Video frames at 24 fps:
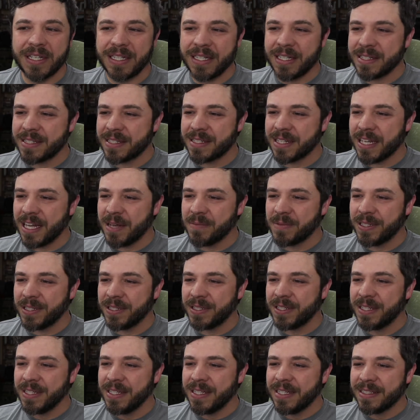and it's time to
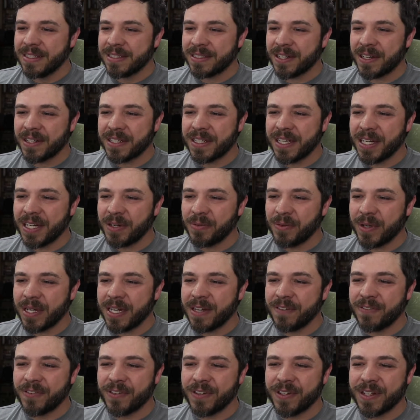start getting ready
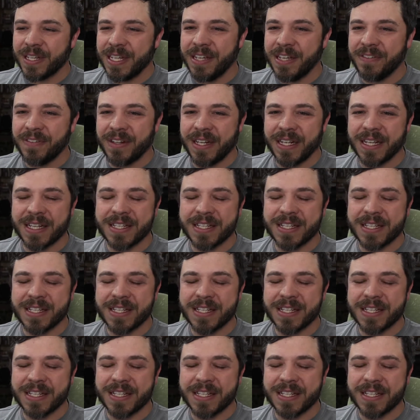for the evening.